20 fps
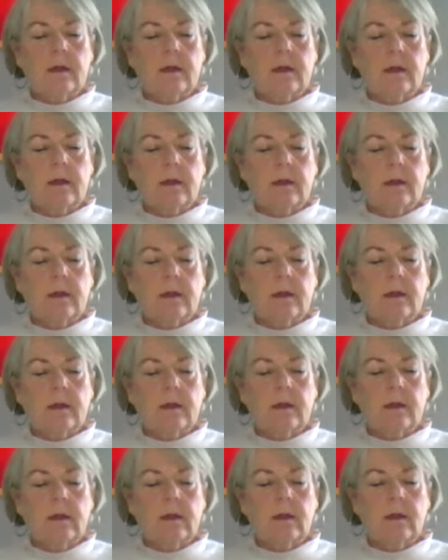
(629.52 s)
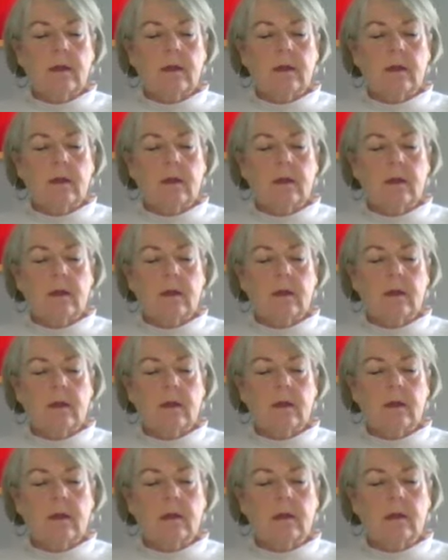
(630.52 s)

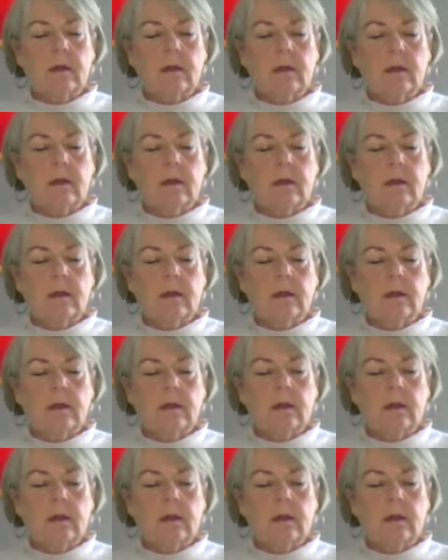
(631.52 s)
Nothing is said.